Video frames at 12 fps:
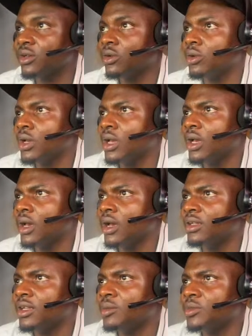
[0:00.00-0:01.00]
and I'm
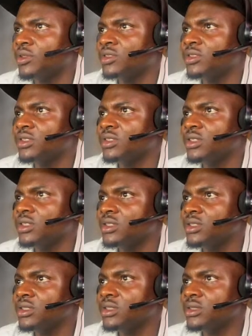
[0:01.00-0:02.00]
not seeing
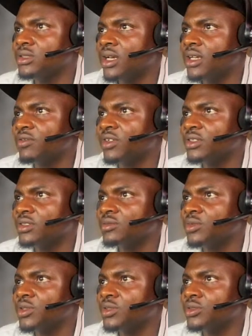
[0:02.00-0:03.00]
any
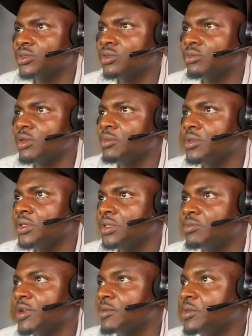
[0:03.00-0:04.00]
advertisements. So maybe it might
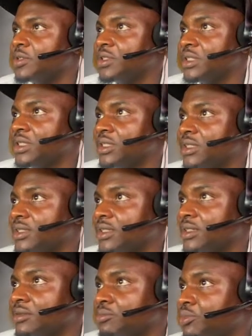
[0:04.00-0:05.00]
be the
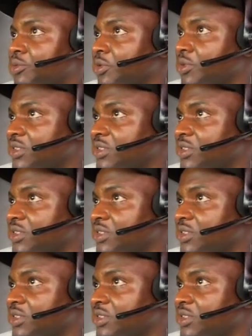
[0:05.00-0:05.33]
processor,